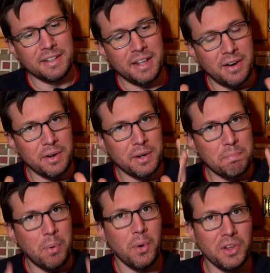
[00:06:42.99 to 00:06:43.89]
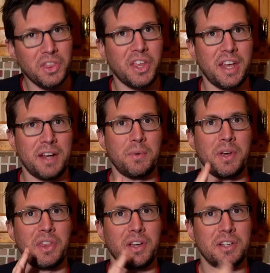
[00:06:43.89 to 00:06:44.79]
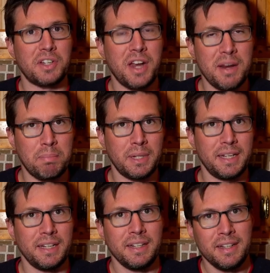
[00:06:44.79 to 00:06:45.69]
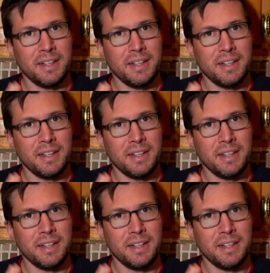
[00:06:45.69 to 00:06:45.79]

Now, an important thing with a chain plate,